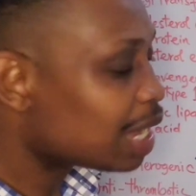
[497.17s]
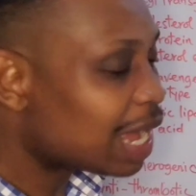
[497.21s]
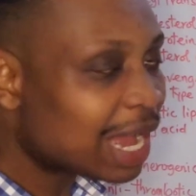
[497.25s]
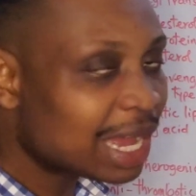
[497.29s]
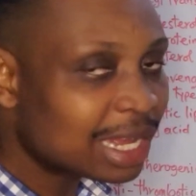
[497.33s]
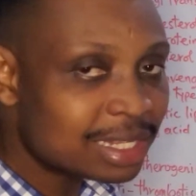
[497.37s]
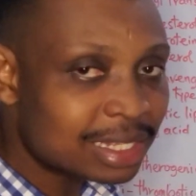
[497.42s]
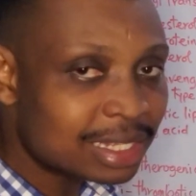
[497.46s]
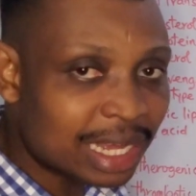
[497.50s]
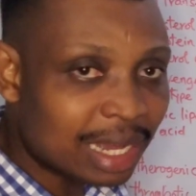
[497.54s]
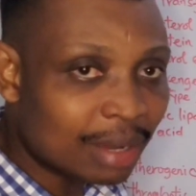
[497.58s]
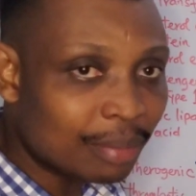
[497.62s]

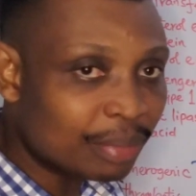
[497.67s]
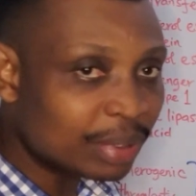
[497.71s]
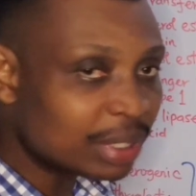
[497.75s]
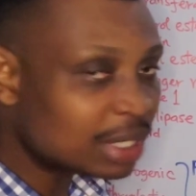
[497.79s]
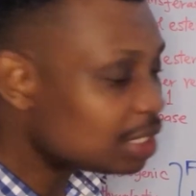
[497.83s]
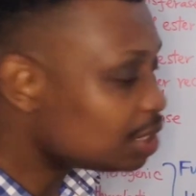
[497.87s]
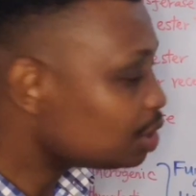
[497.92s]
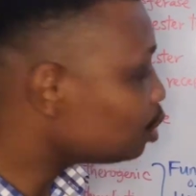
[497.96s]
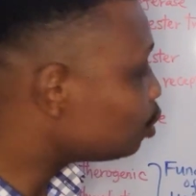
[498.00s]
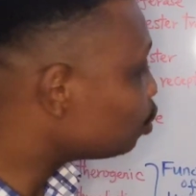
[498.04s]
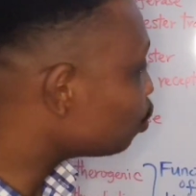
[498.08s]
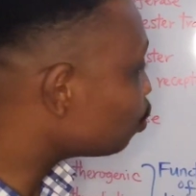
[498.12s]
has the
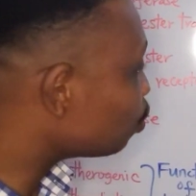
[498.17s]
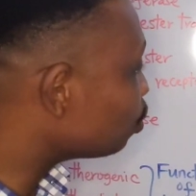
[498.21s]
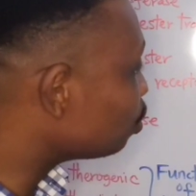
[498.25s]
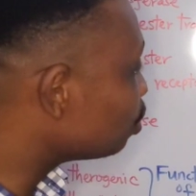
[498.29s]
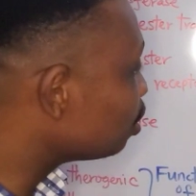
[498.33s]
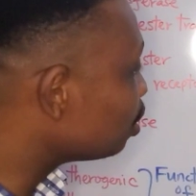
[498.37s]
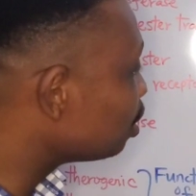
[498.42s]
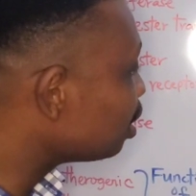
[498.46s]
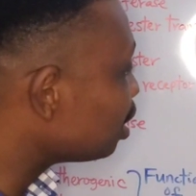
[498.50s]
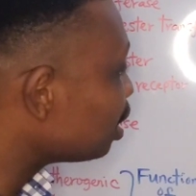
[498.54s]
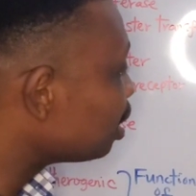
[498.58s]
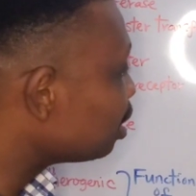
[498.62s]
ability to
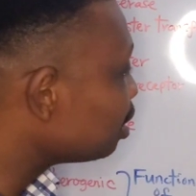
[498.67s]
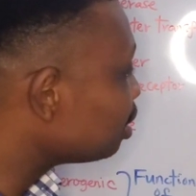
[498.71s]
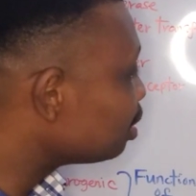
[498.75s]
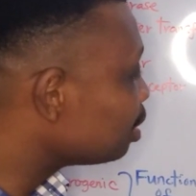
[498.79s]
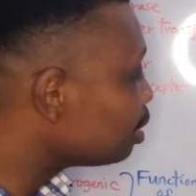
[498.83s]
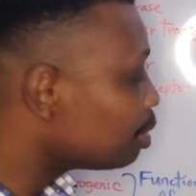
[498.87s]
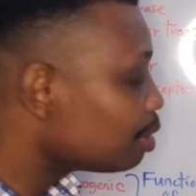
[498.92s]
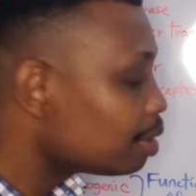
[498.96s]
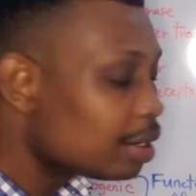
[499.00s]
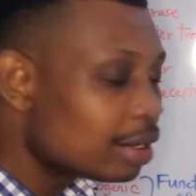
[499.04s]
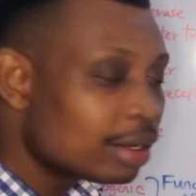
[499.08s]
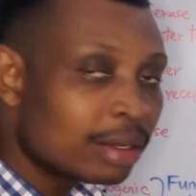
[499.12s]

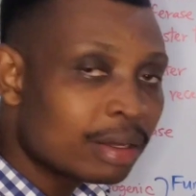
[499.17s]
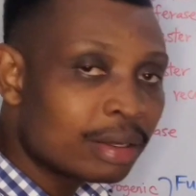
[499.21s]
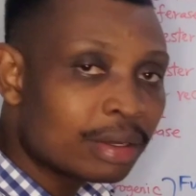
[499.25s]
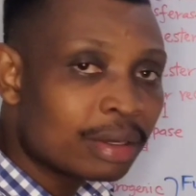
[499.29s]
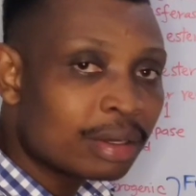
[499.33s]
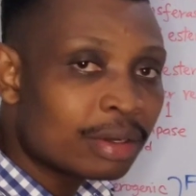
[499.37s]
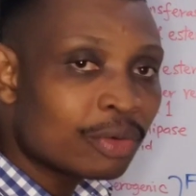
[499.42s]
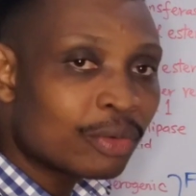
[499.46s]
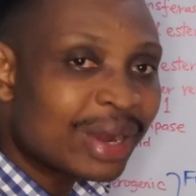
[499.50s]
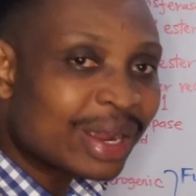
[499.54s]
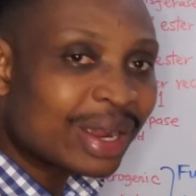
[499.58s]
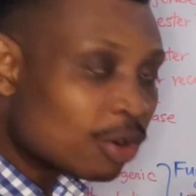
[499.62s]

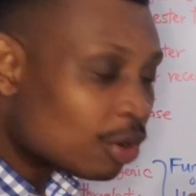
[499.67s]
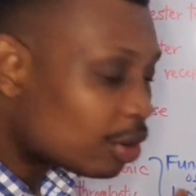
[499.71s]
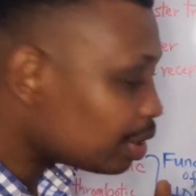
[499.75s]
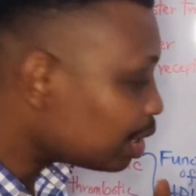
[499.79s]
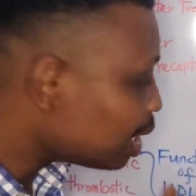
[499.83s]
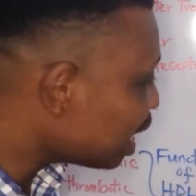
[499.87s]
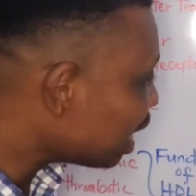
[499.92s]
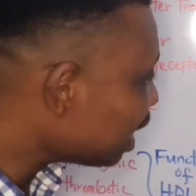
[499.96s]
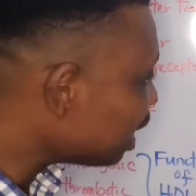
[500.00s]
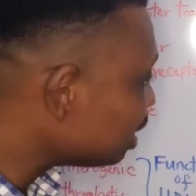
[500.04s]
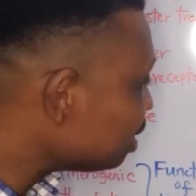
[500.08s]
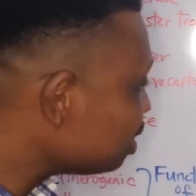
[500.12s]

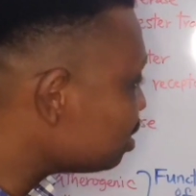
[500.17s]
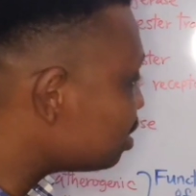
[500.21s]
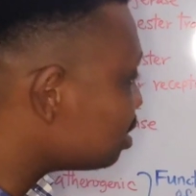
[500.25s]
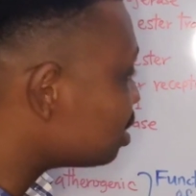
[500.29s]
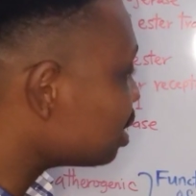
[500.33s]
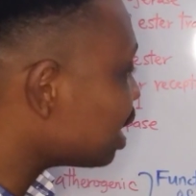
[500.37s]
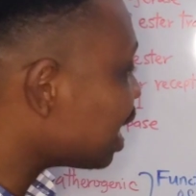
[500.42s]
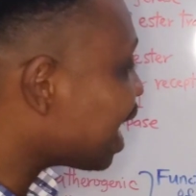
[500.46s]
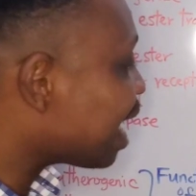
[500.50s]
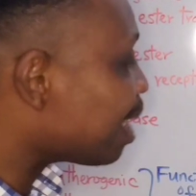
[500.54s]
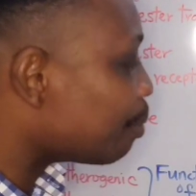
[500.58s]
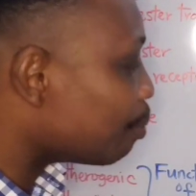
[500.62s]

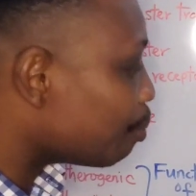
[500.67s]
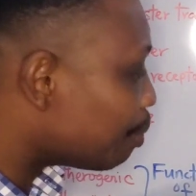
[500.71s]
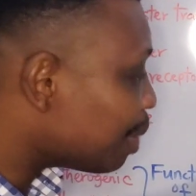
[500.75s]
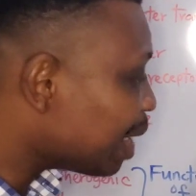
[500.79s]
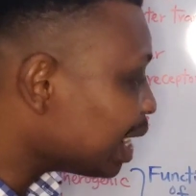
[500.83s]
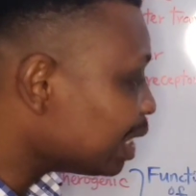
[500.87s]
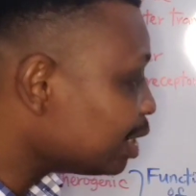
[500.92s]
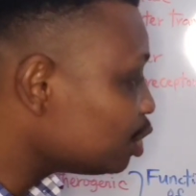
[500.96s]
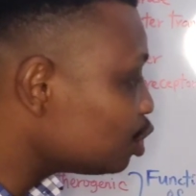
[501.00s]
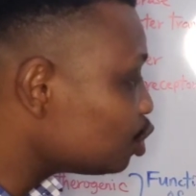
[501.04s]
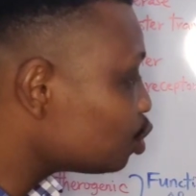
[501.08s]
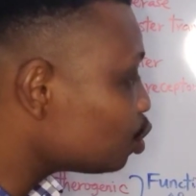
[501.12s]
recognize and
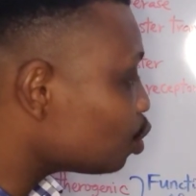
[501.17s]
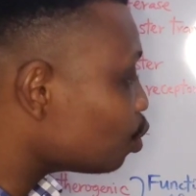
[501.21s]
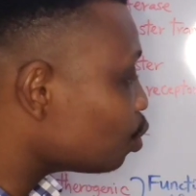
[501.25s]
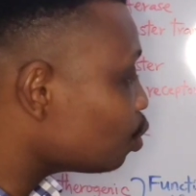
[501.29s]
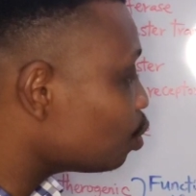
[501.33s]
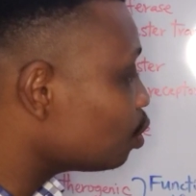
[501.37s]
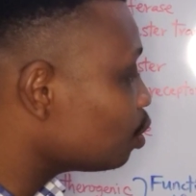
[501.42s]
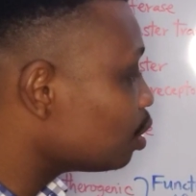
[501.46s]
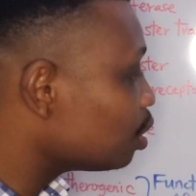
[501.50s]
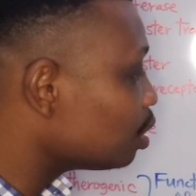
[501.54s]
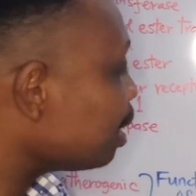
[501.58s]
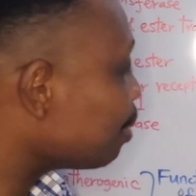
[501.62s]
bind
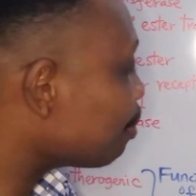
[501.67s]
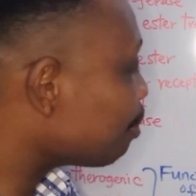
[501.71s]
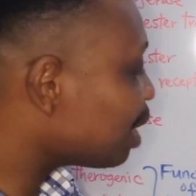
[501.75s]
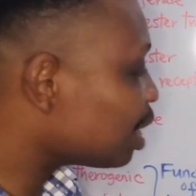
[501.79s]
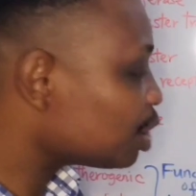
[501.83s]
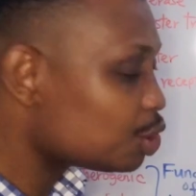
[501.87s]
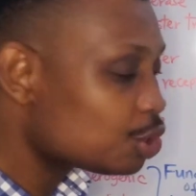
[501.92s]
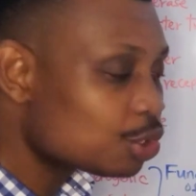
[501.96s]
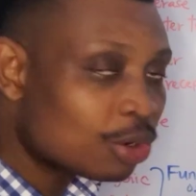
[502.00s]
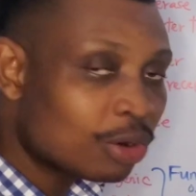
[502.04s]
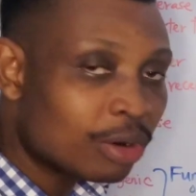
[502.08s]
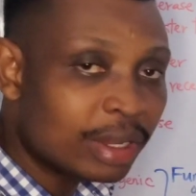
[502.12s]
to the
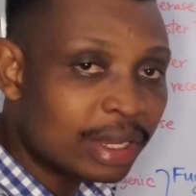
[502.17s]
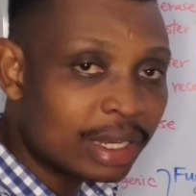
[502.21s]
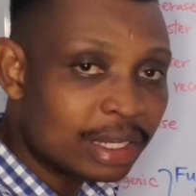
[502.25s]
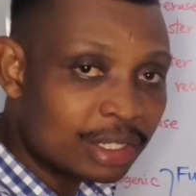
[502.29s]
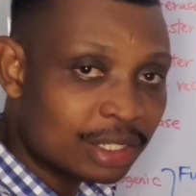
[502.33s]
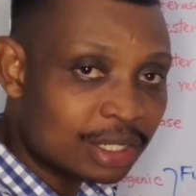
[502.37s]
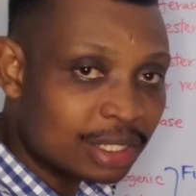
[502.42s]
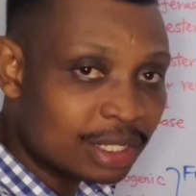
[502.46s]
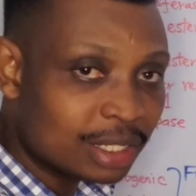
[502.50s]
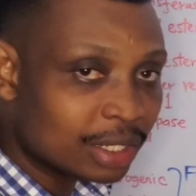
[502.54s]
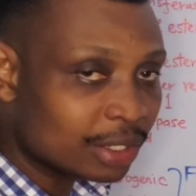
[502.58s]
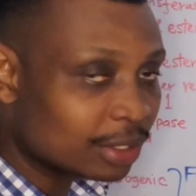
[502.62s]
mature
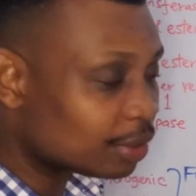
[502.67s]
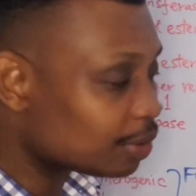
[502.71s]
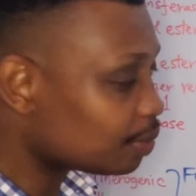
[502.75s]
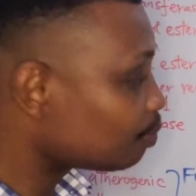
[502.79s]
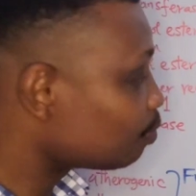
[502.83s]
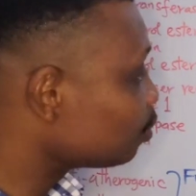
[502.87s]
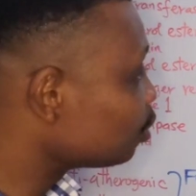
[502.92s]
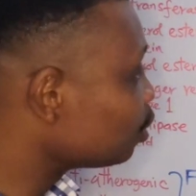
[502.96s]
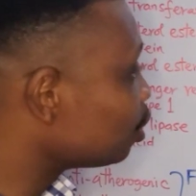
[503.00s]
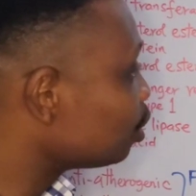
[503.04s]
HDL.